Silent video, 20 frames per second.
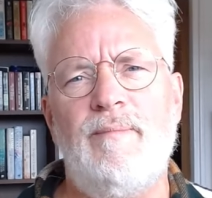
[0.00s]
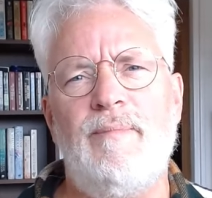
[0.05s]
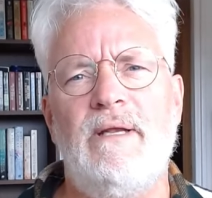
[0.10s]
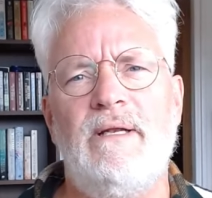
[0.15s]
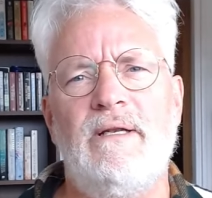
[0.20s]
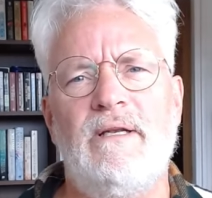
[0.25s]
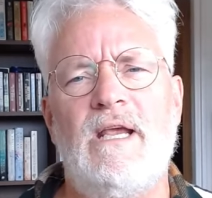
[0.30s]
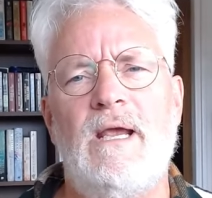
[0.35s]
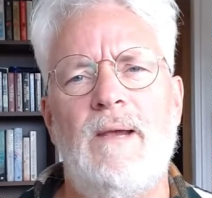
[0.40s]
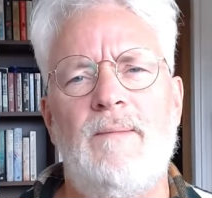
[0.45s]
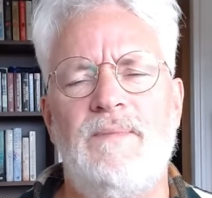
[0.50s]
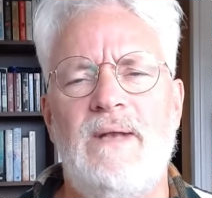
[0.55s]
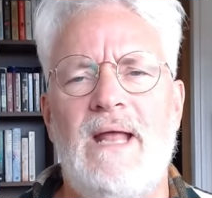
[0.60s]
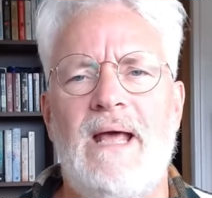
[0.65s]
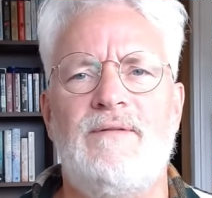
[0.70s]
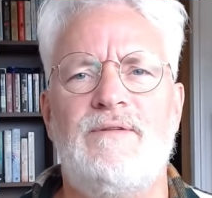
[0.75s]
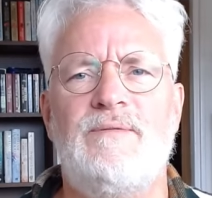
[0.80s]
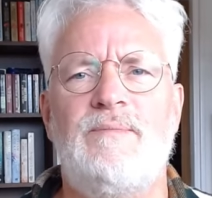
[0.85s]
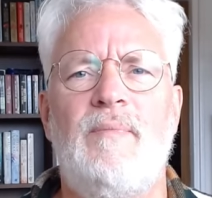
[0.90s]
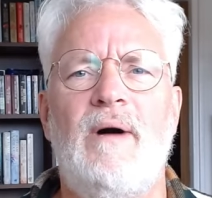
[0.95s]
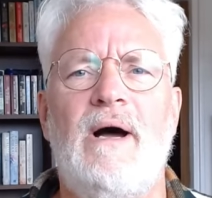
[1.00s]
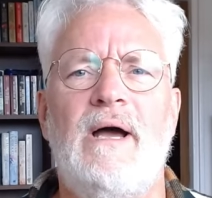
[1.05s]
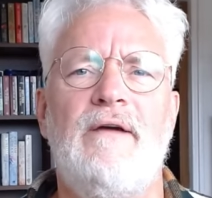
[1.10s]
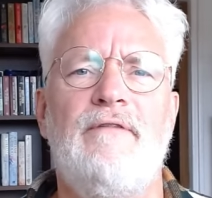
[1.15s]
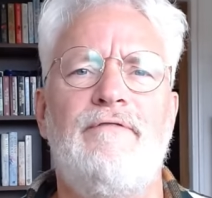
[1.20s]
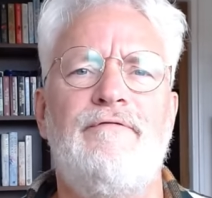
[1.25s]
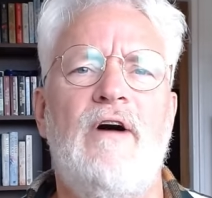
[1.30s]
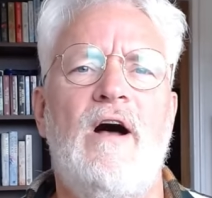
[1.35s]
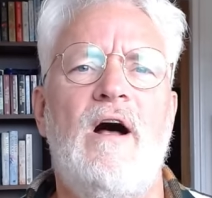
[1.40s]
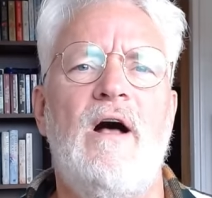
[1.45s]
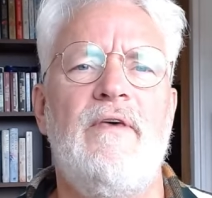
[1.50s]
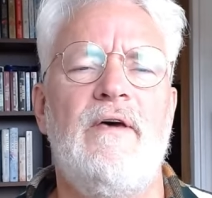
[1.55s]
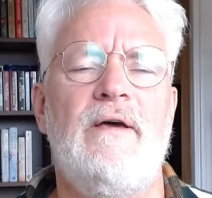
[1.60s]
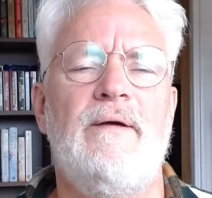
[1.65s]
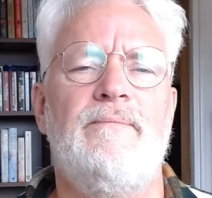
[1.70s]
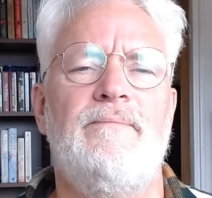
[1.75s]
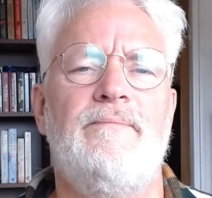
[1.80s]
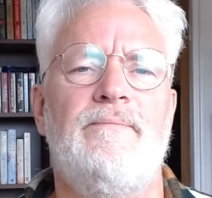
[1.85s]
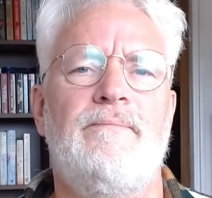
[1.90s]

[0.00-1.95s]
been kidnapped by her father.